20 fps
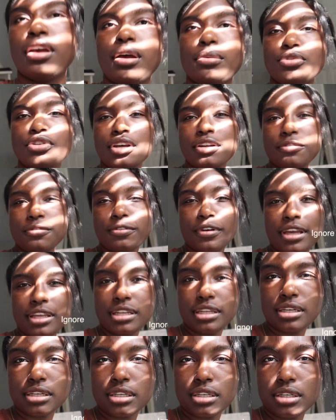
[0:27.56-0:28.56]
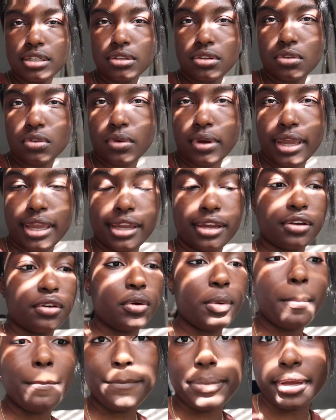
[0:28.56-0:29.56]
little
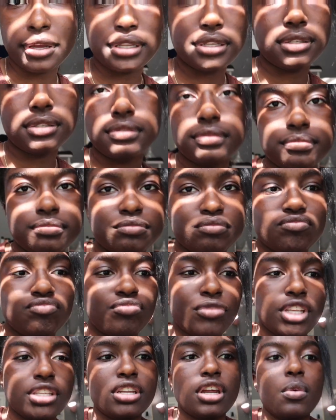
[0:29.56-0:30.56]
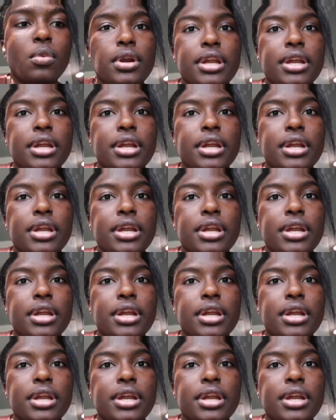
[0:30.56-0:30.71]
angle, but it's not